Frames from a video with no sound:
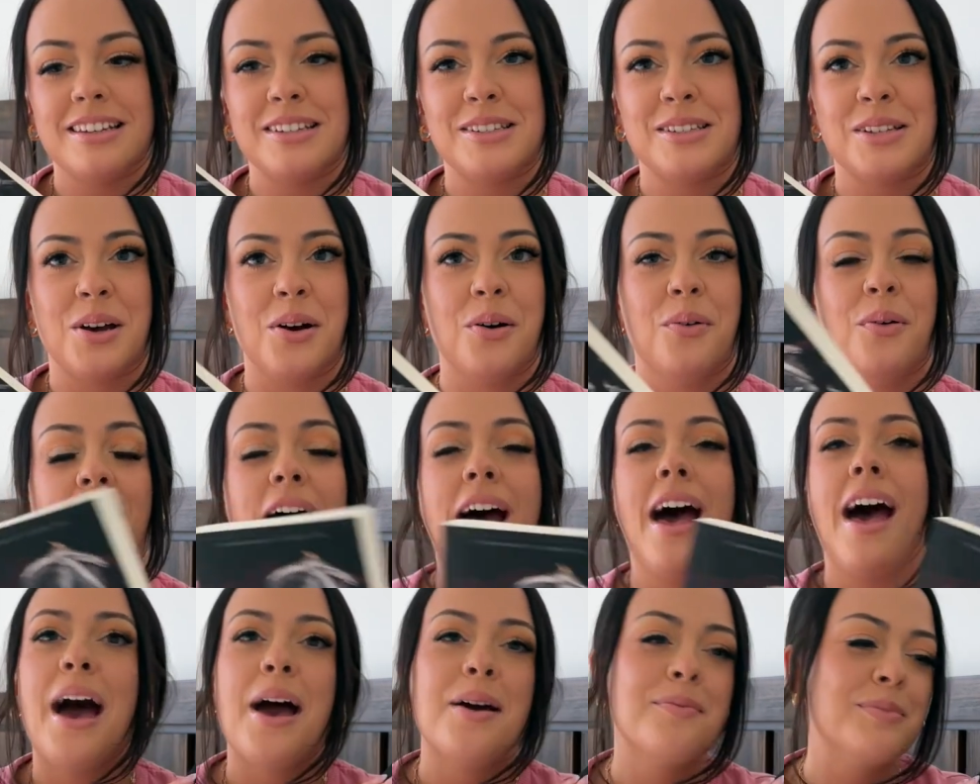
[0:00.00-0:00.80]
So
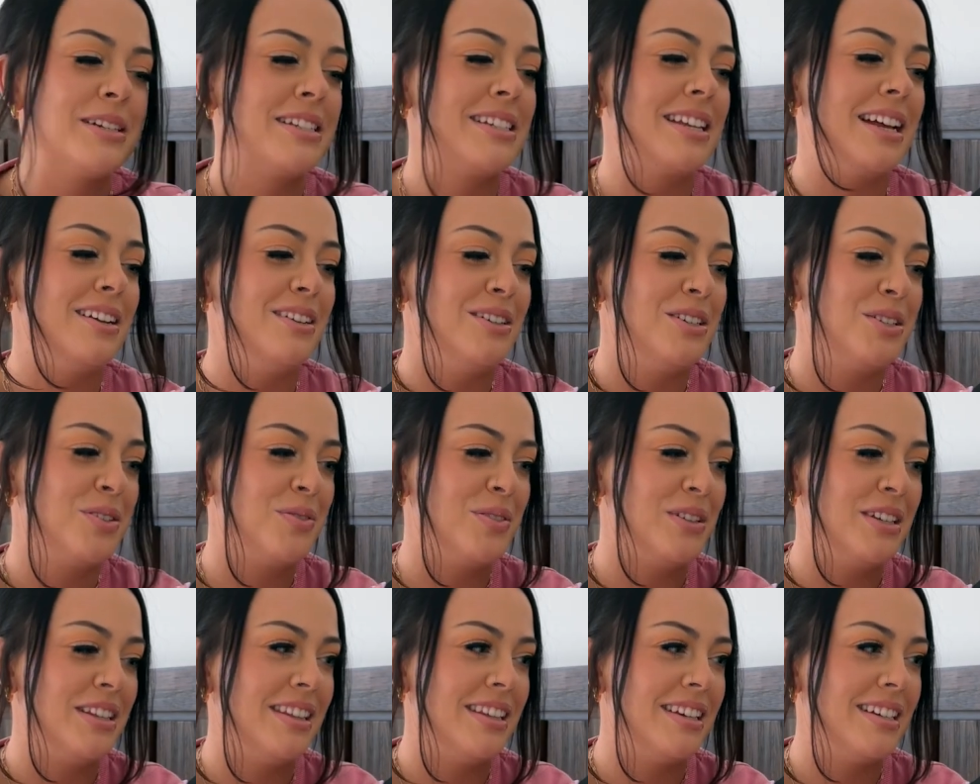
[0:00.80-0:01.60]
I'm excited to
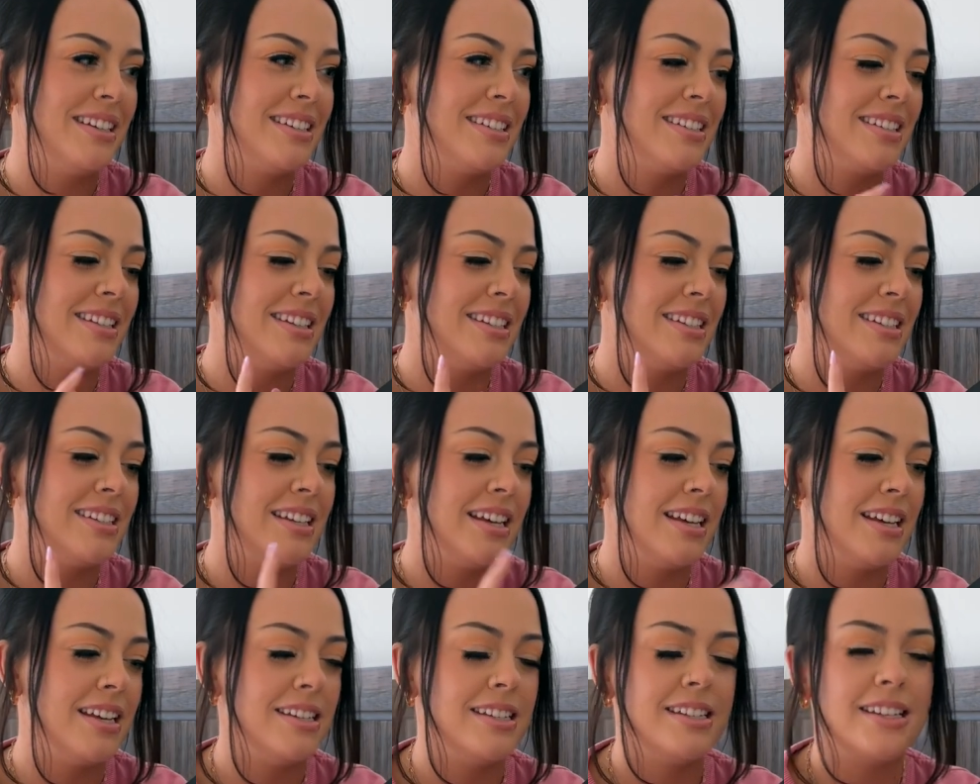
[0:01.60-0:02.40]
read this. This
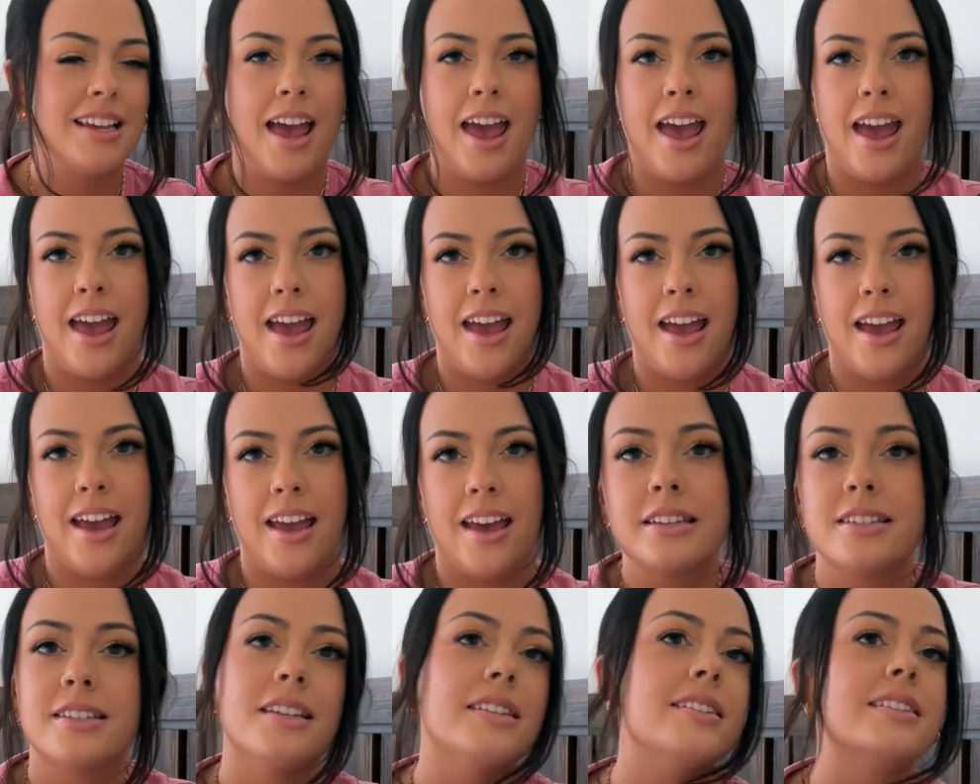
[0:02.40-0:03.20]
is
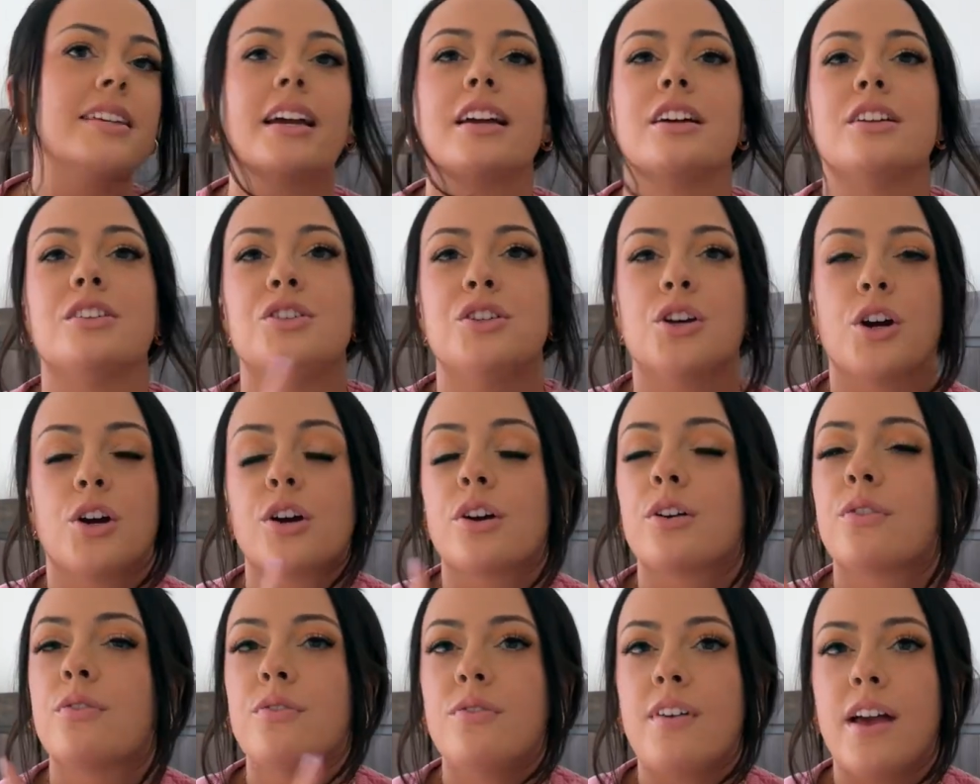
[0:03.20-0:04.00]
a, it's like a
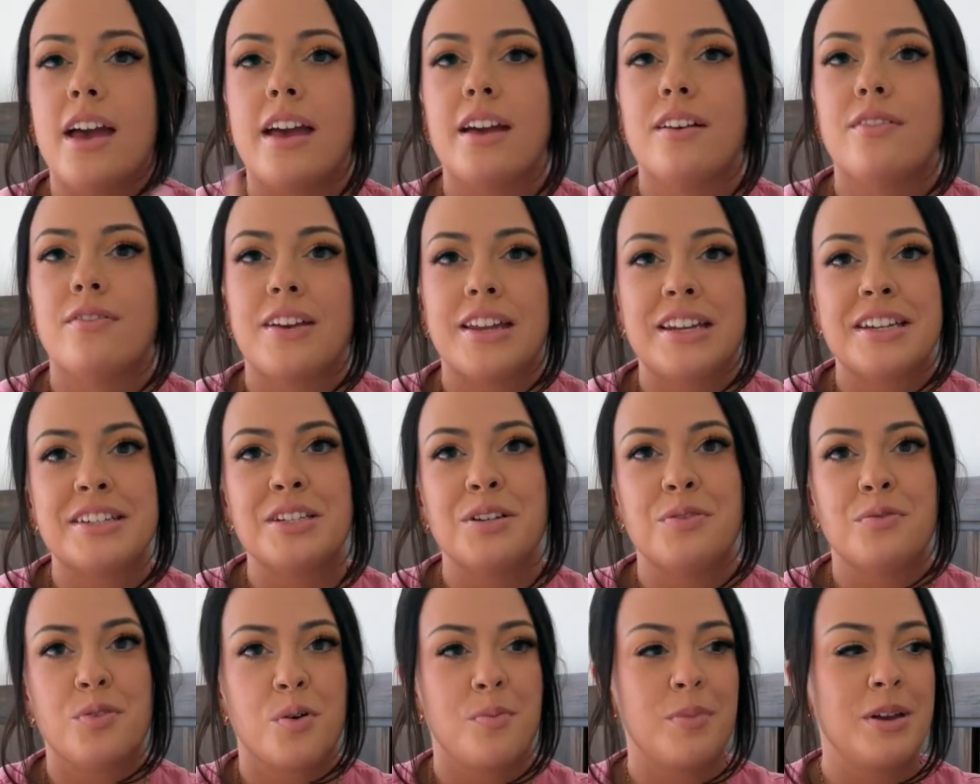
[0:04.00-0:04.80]
dark fae fantasy
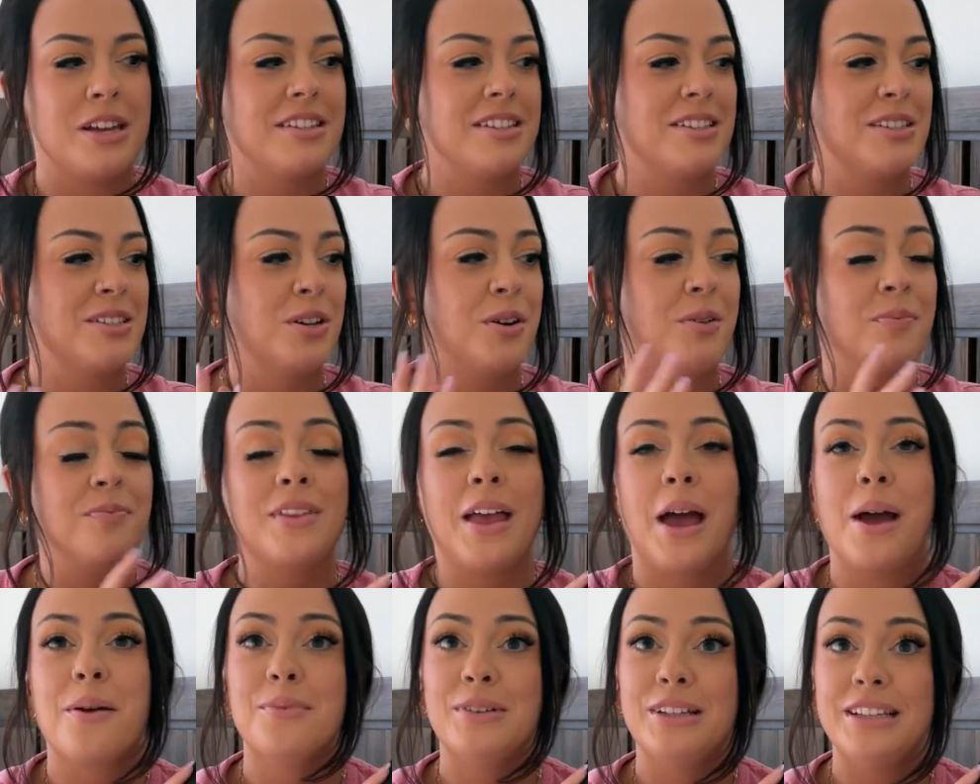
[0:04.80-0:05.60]
romance. So
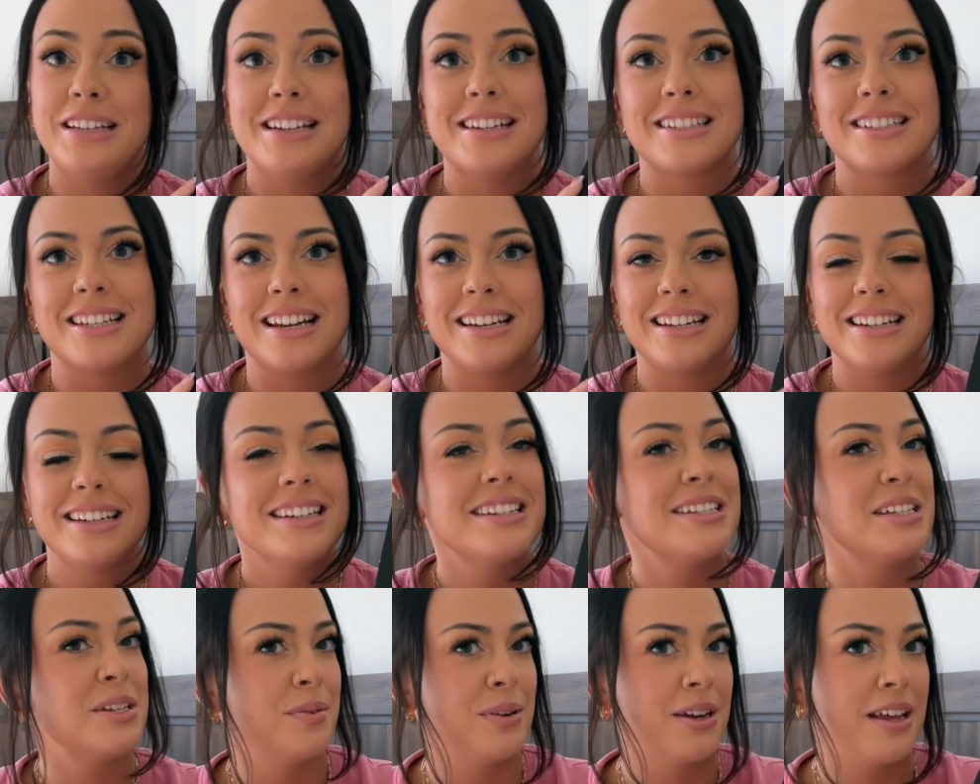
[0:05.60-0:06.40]
I'm really excited to
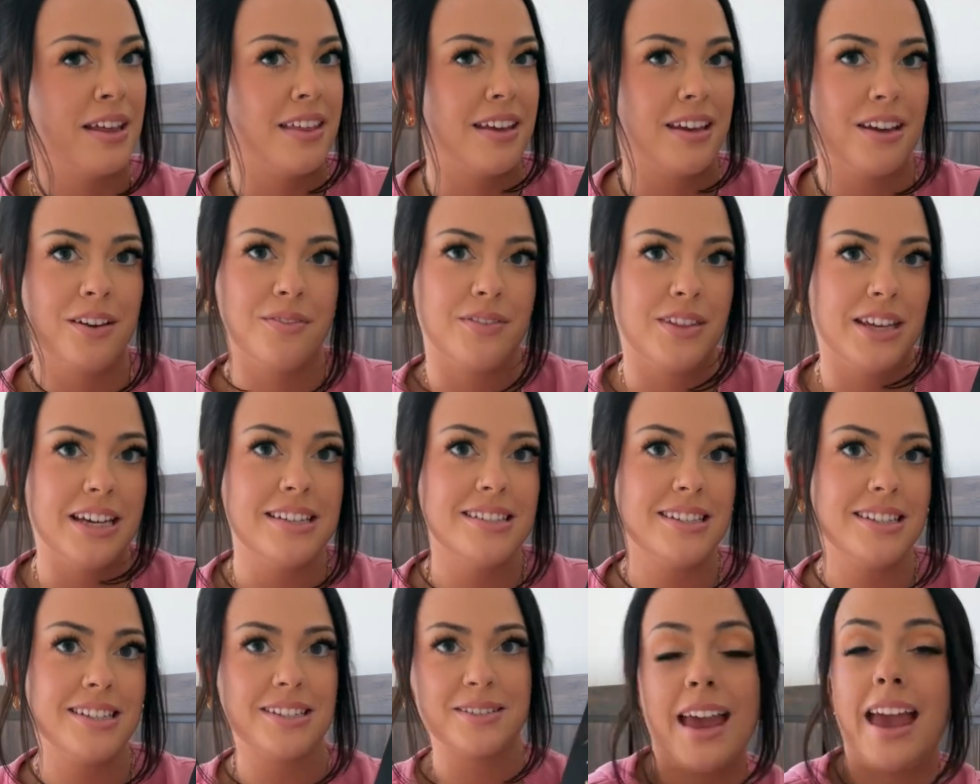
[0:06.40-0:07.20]
see what I think of
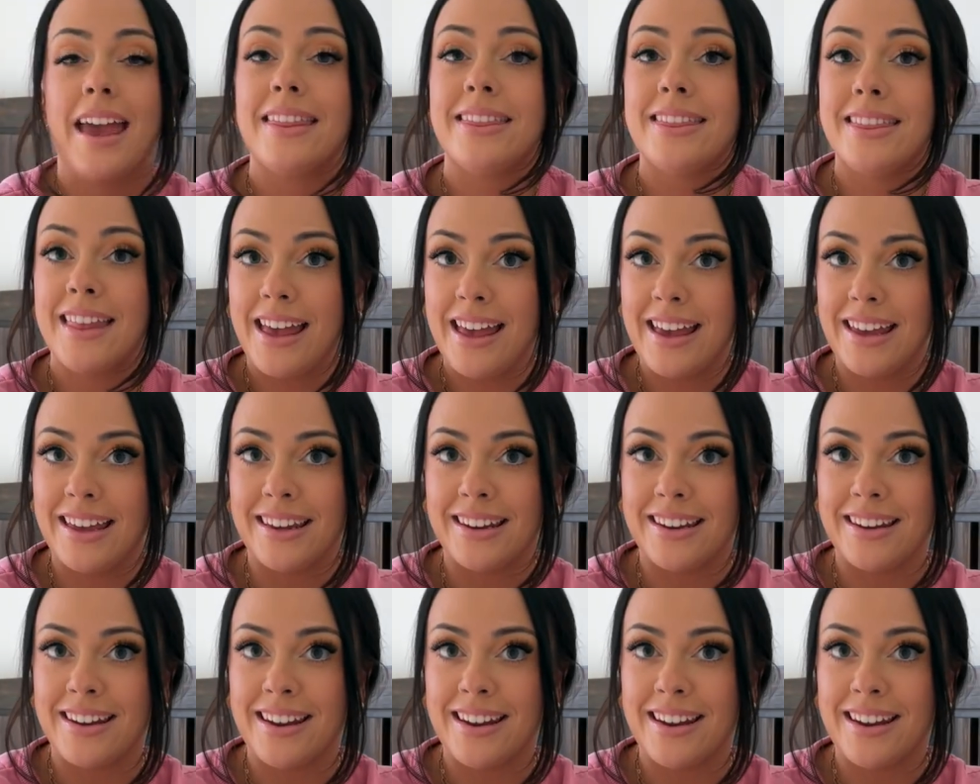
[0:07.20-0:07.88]
this. And then